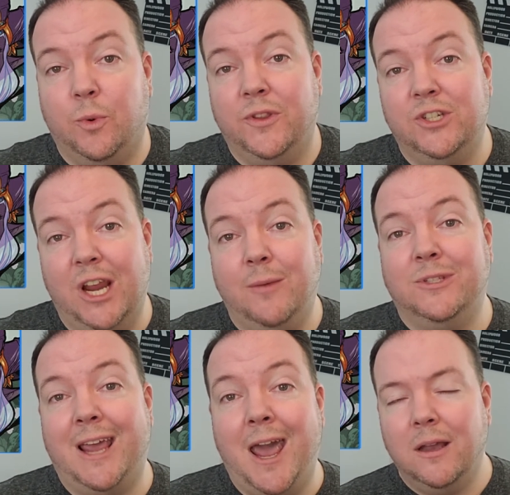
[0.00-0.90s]
with James
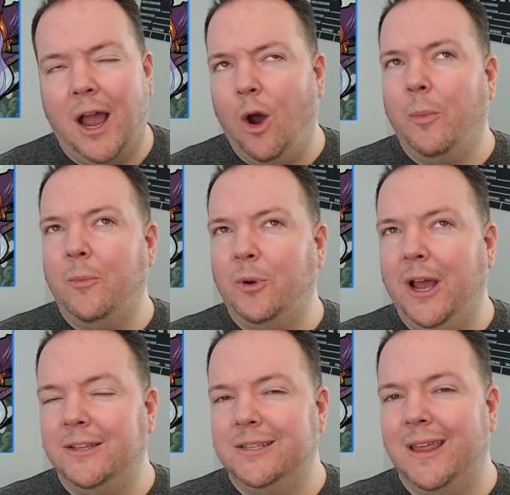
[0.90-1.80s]
Heck, I hope I'm
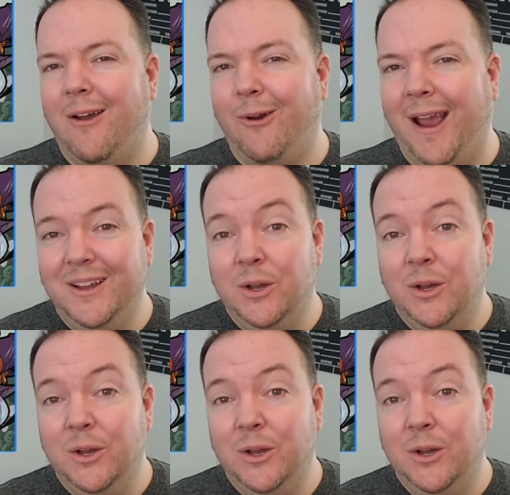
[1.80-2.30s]
pronouncing that right,